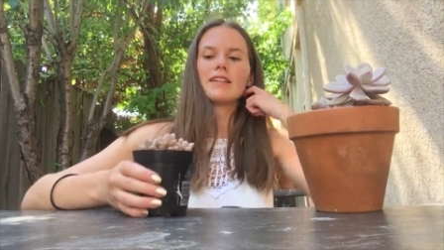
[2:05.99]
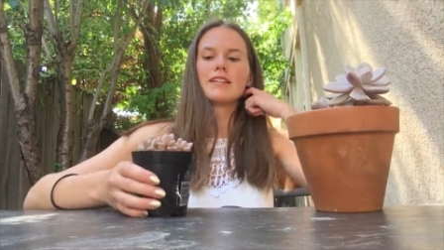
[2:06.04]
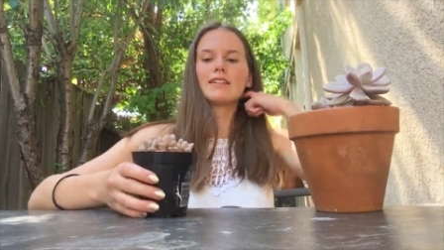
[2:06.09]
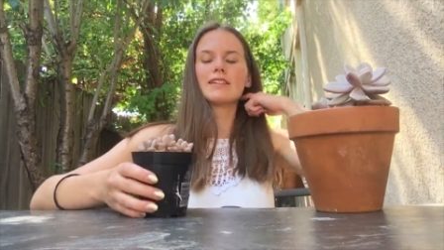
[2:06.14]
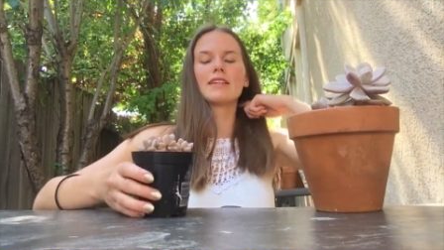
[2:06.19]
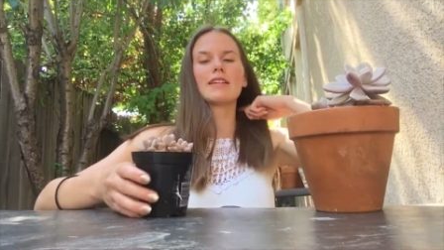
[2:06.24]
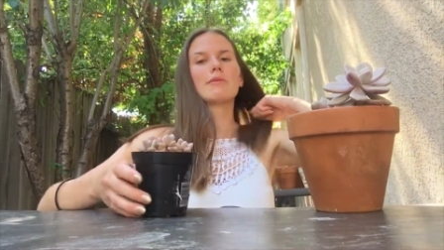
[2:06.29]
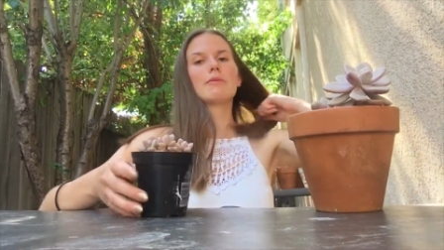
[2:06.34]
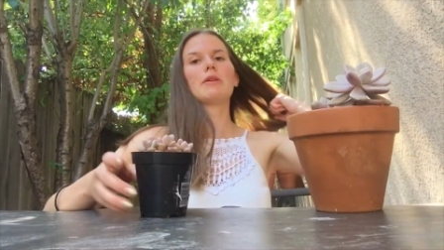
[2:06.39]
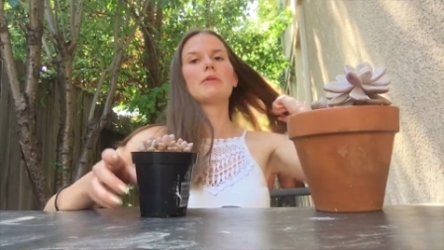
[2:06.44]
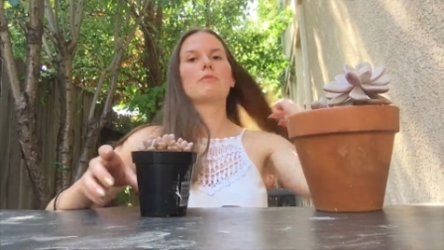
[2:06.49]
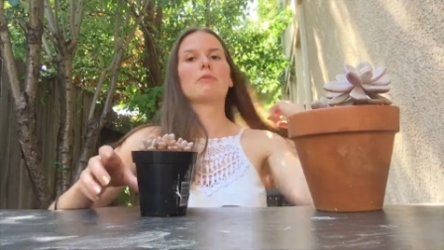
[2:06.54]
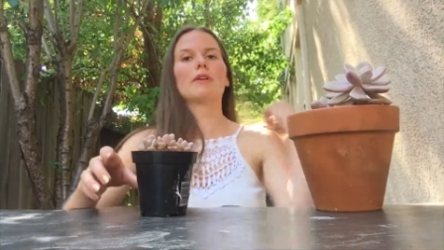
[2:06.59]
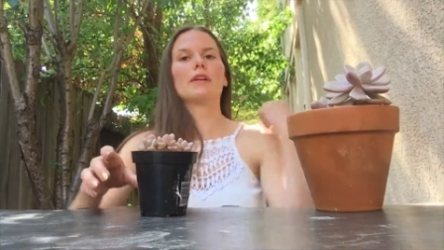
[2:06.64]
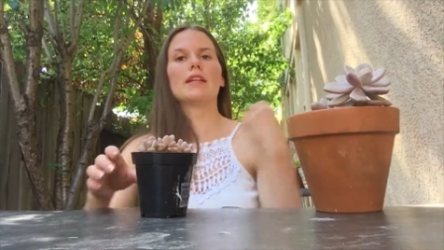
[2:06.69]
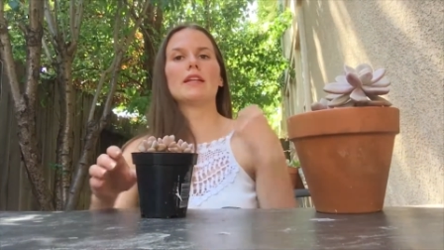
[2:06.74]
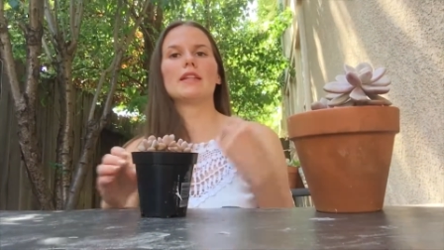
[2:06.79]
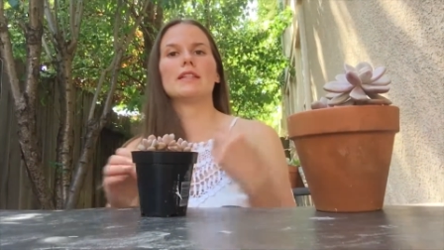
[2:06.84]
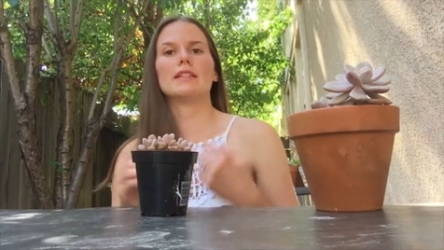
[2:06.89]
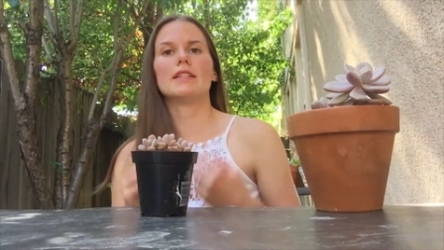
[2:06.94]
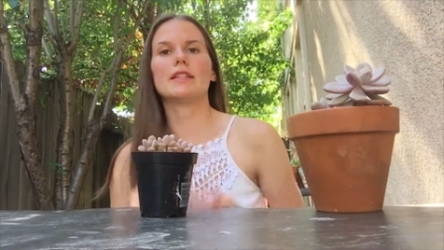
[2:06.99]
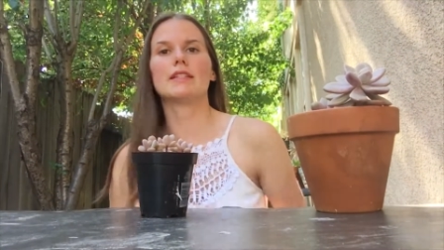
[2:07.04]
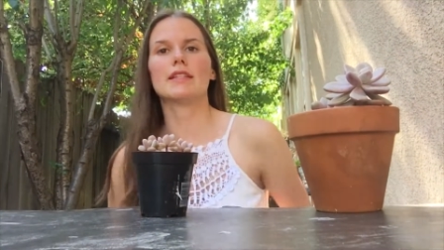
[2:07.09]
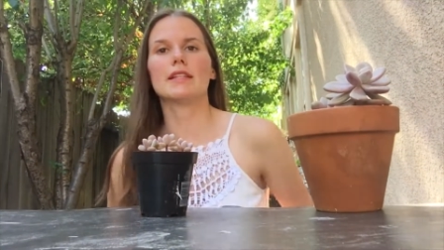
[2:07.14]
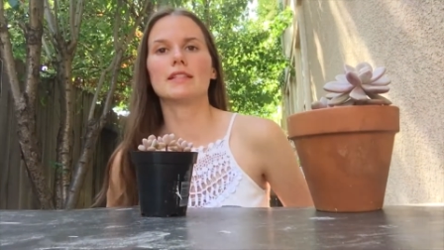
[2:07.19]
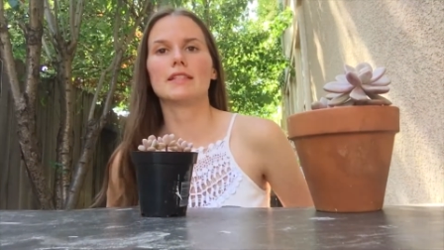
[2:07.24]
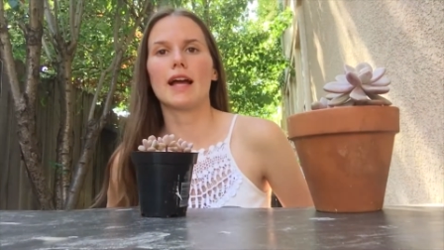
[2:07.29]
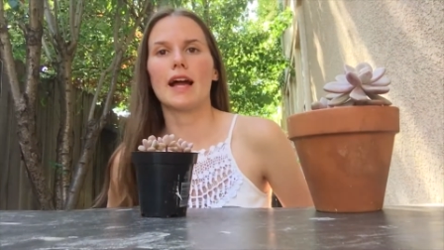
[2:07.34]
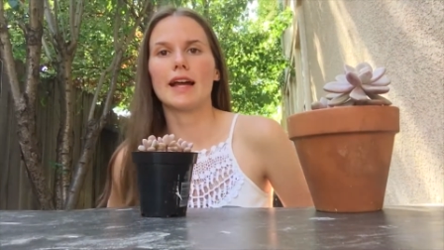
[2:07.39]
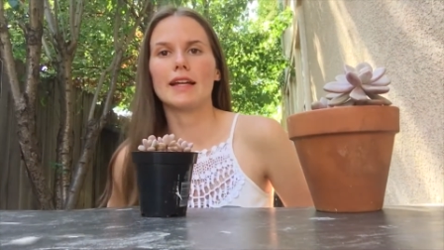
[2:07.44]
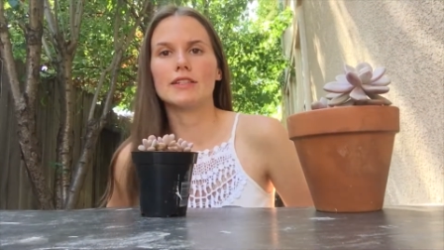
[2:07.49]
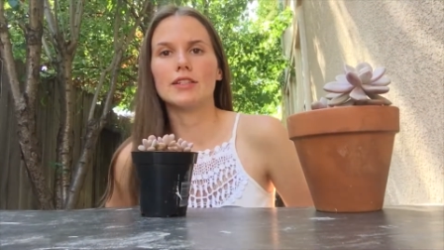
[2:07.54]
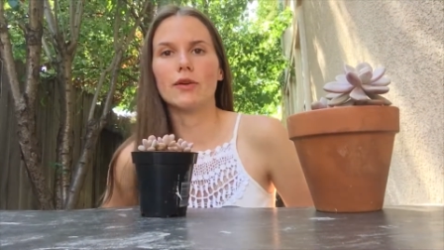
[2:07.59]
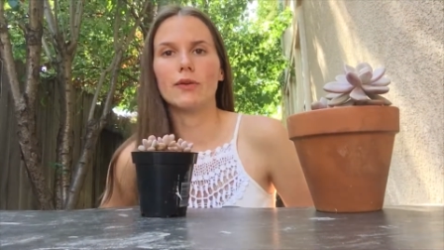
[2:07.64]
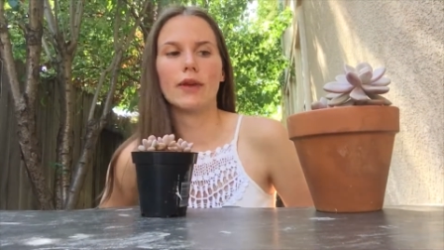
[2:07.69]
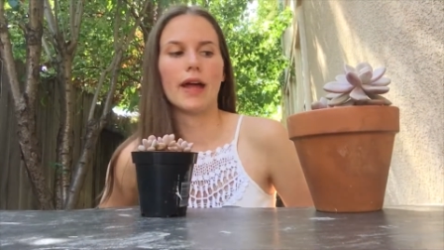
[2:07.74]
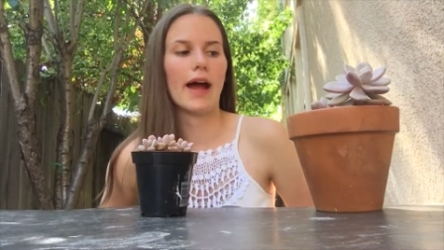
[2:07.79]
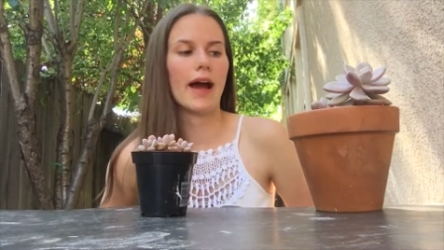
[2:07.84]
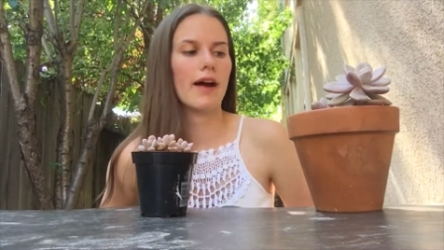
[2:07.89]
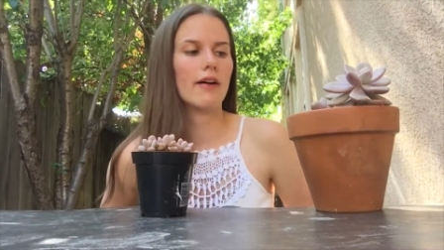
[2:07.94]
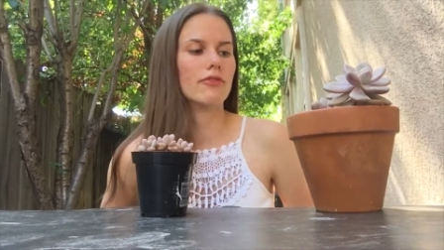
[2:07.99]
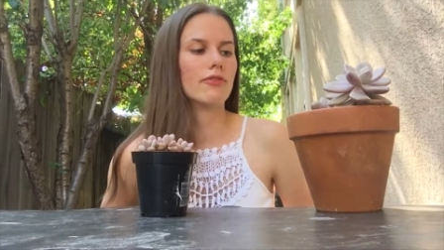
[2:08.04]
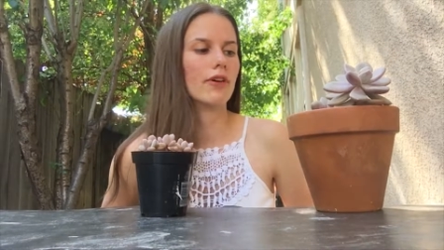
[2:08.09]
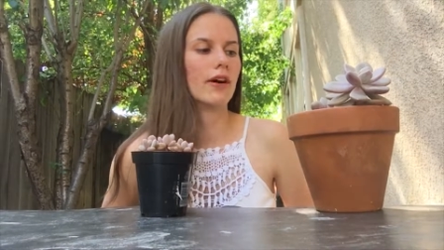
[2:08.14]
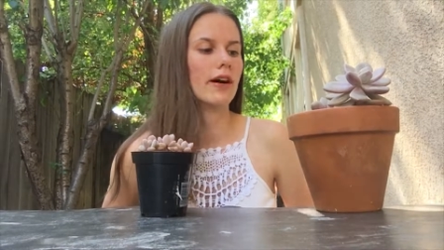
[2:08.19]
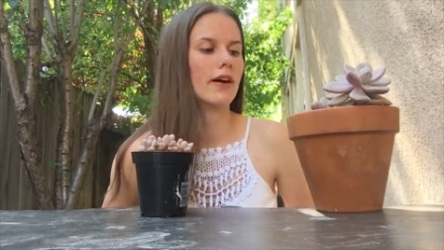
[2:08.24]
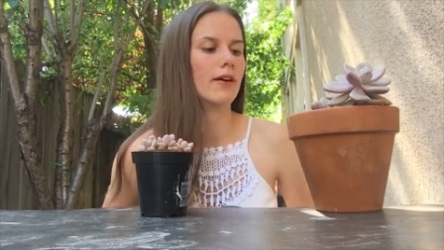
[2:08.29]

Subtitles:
this is going to be pretty easy since I don't have